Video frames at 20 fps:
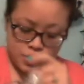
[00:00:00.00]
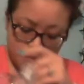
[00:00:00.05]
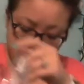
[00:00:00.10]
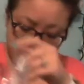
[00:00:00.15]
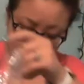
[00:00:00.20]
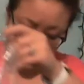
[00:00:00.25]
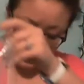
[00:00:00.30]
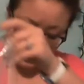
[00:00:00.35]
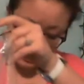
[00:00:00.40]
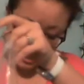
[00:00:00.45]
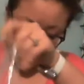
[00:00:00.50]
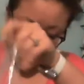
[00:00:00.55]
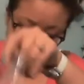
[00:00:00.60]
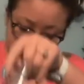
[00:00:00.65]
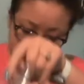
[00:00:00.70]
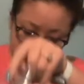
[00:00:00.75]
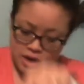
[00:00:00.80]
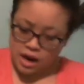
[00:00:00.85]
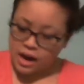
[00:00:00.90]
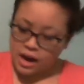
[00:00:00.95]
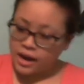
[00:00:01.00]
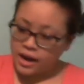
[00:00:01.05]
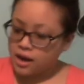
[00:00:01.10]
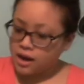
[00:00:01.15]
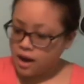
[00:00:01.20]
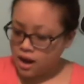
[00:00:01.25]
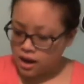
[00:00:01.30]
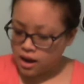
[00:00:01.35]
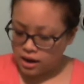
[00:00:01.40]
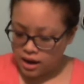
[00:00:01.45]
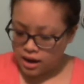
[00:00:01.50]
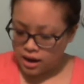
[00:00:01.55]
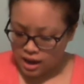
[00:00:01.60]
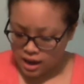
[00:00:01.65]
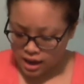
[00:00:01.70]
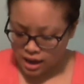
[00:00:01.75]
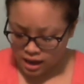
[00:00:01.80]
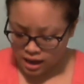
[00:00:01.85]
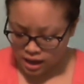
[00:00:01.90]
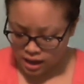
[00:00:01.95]
things left. I got
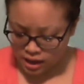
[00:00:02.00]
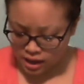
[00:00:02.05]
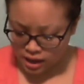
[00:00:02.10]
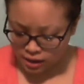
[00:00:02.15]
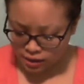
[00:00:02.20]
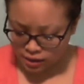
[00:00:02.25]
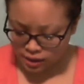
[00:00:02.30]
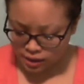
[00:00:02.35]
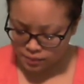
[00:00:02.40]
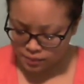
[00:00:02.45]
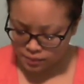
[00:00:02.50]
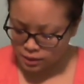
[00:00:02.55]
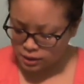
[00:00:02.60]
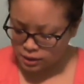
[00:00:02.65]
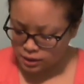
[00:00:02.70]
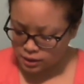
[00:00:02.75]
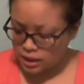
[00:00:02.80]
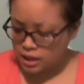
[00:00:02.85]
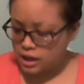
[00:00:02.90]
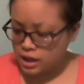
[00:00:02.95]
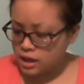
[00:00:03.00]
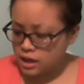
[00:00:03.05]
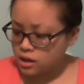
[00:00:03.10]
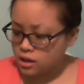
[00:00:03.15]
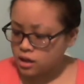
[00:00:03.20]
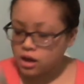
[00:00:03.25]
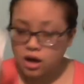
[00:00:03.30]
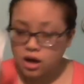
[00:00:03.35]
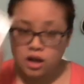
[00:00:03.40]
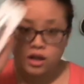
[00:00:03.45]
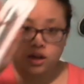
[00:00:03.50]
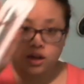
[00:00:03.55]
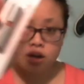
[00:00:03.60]
a lipstick in the color